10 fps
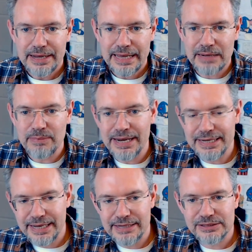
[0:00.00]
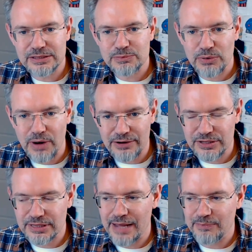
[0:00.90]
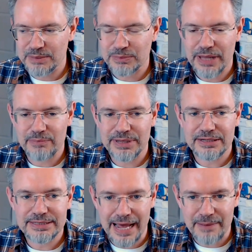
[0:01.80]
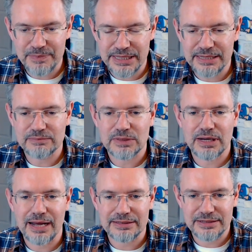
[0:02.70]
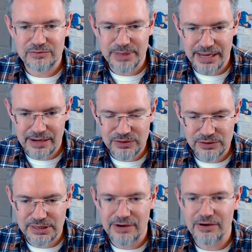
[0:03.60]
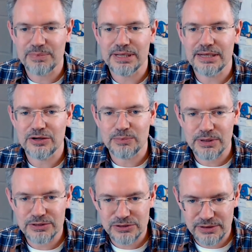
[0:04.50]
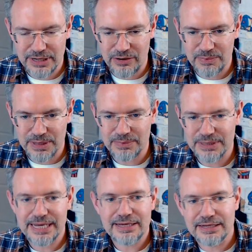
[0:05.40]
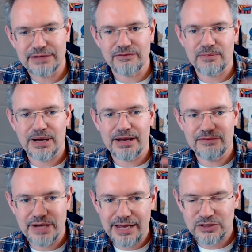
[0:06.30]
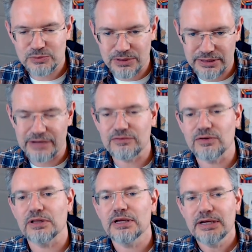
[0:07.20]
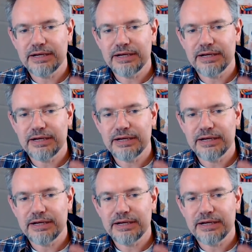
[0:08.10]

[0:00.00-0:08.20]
In many cases, prior to that, people had been adapting cognitive behavioral therapy, interpersonal therapy, but taking it from kind of an expert level